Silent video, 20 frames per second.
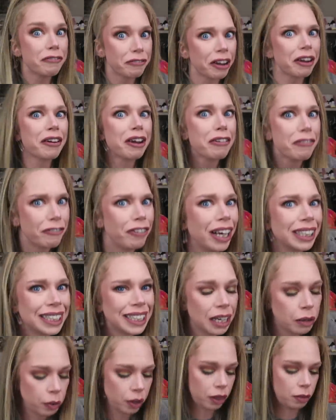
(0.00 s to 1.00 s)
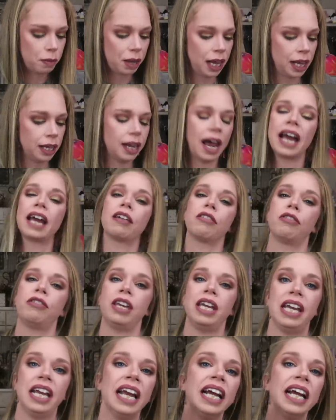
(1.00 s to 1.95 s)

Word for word: very fussy with me, like the